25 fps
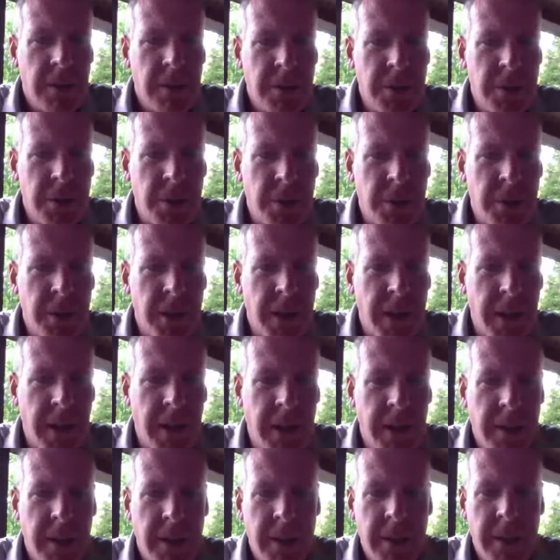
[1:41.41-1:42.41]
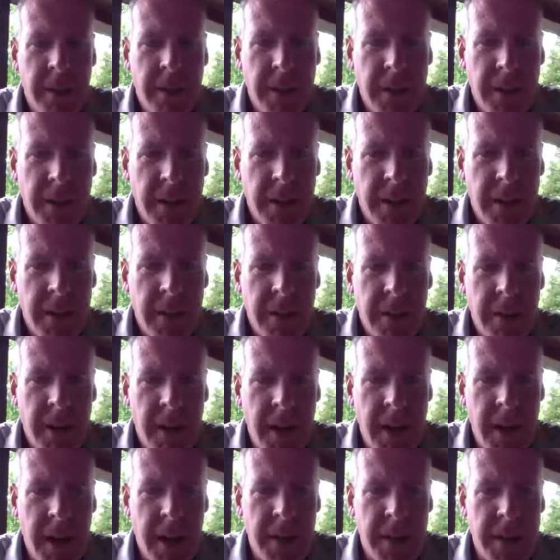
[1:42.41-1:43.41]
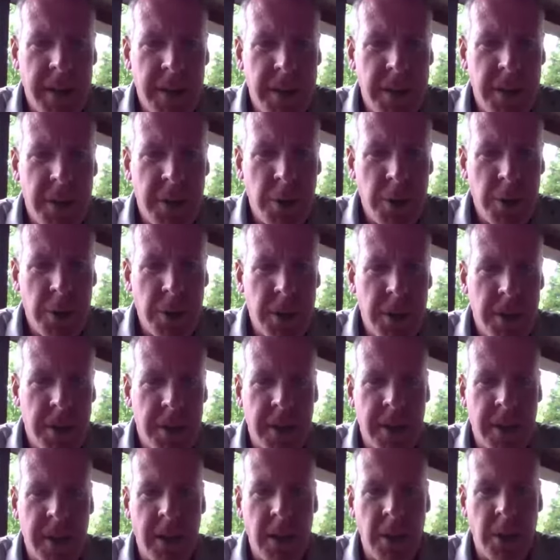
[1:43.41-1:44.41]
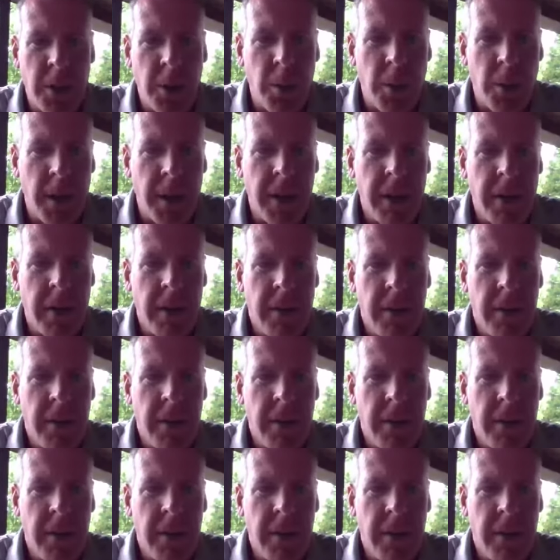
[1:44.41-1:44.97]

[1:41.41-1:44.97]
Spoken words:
to the institutions in Illinois.